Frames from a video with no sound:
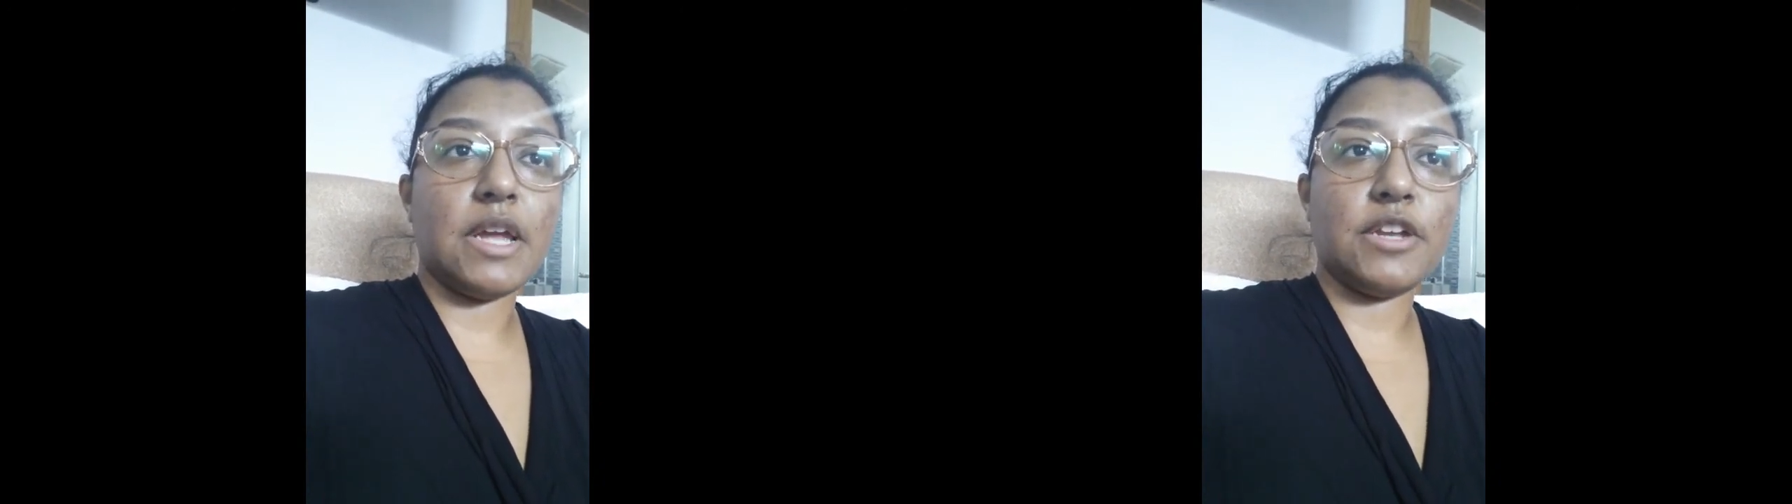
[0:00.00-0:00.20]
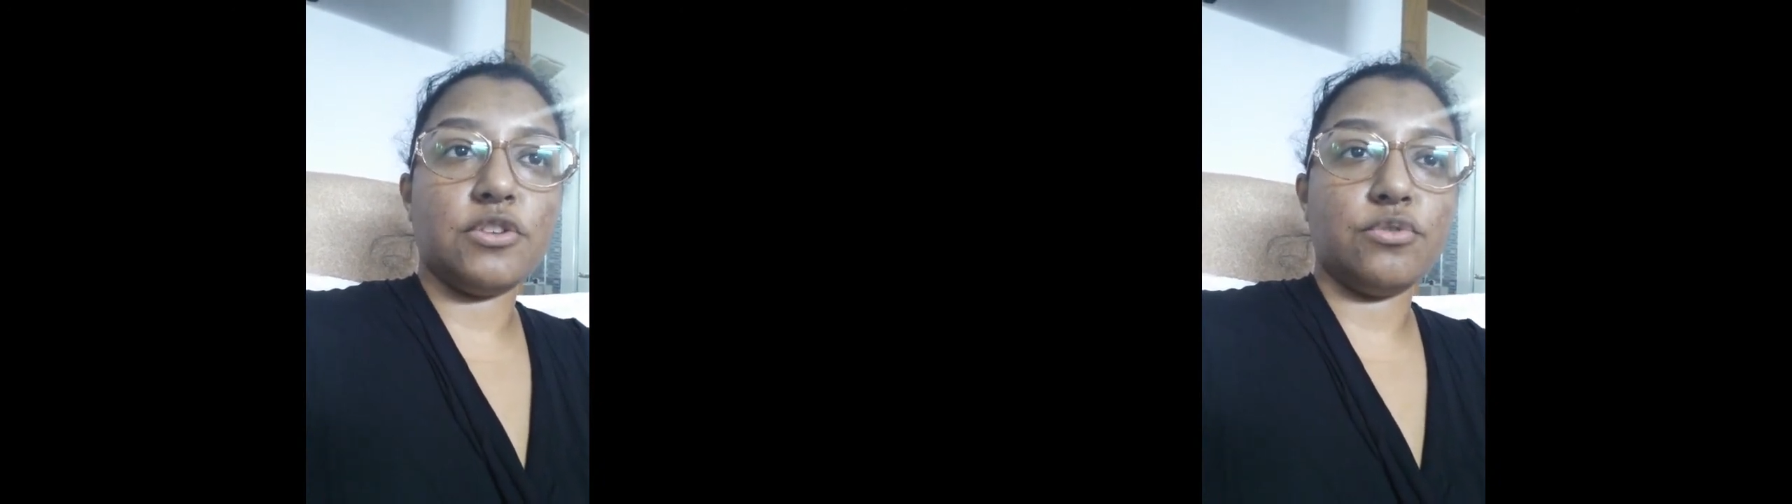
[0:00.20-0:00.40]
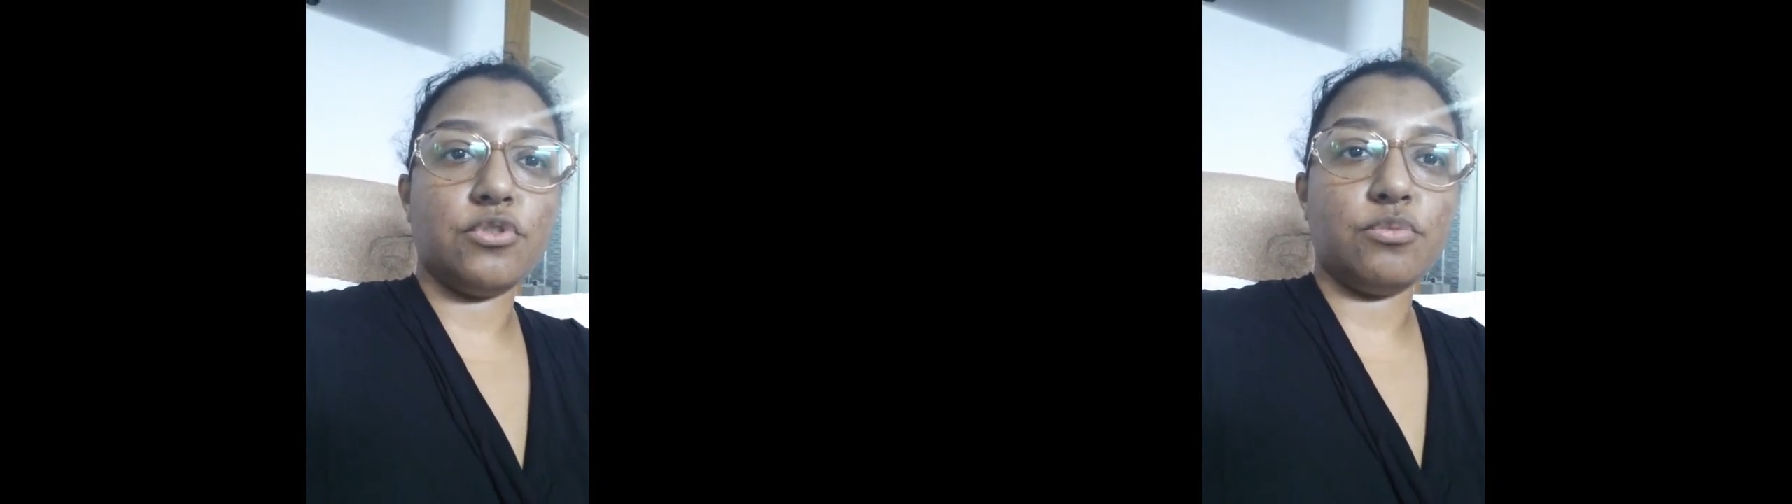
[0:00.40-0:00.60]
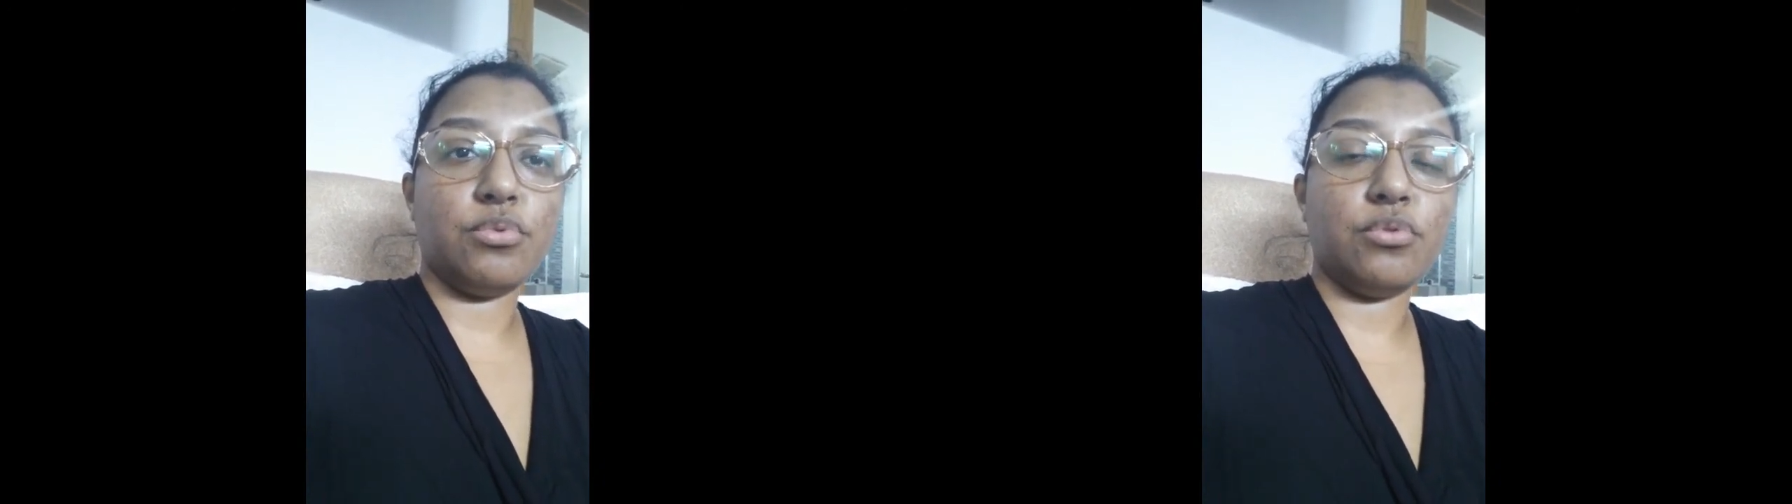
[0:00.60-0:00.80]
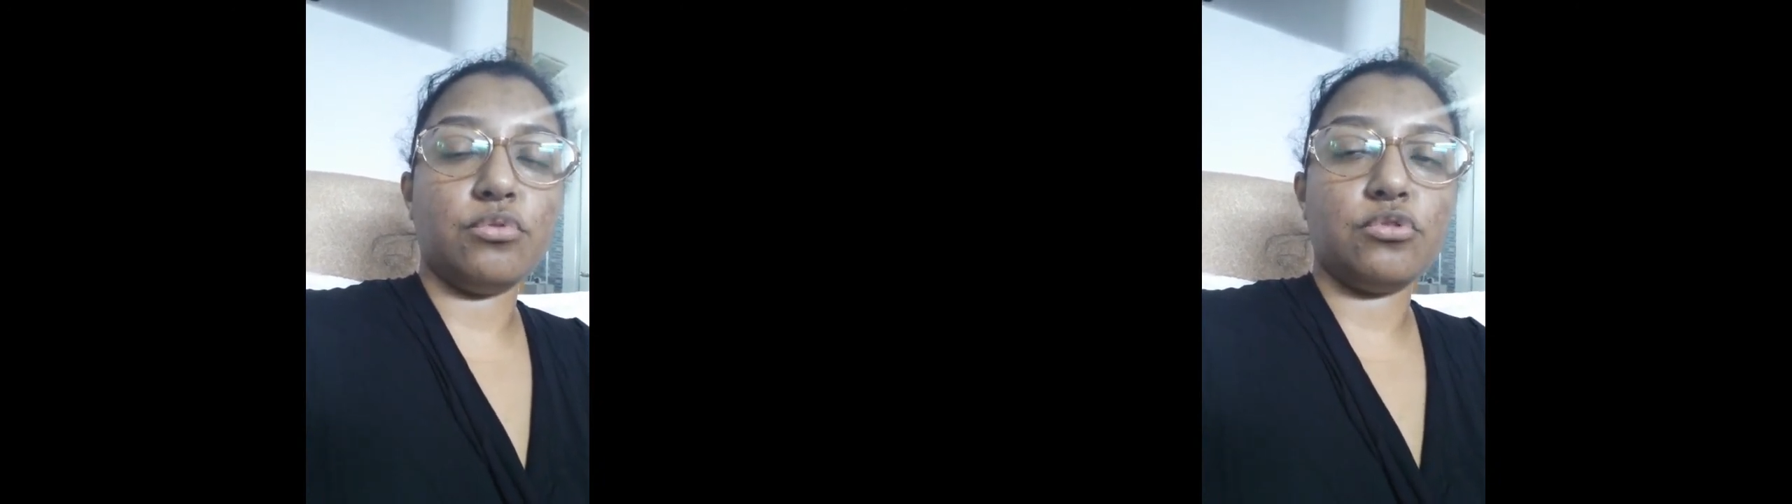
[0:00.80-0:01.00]
let you. You're
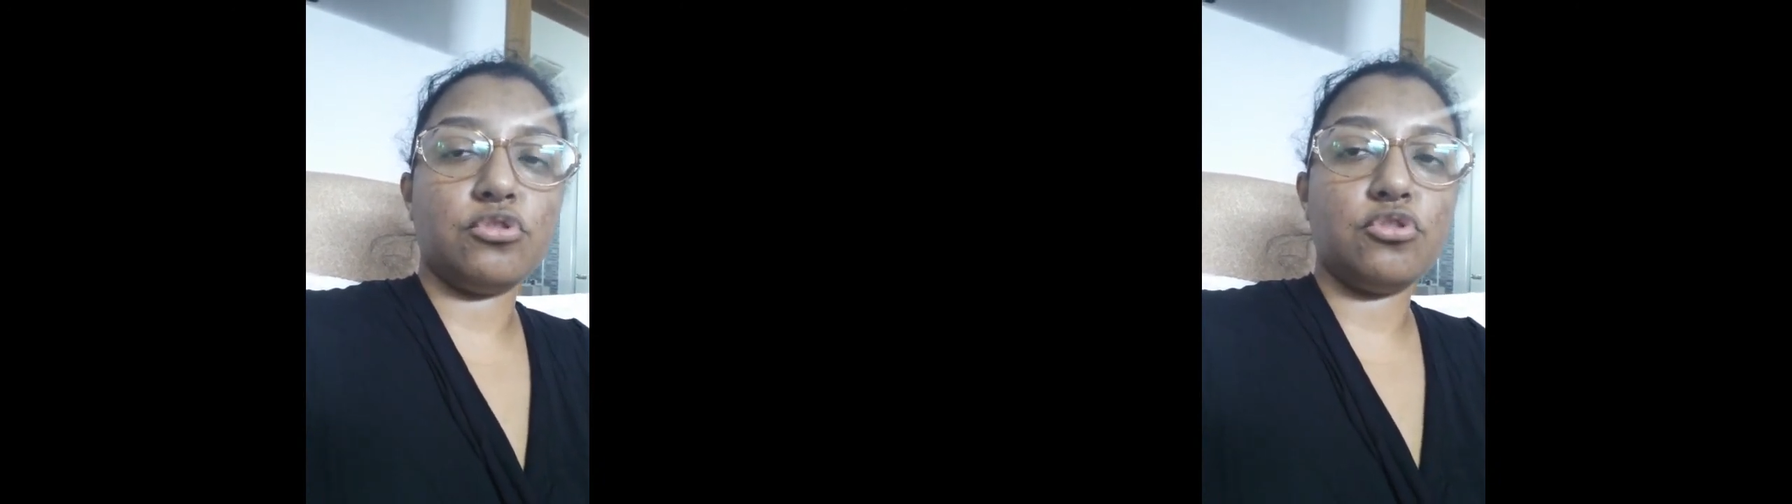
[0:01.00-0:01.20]
pulled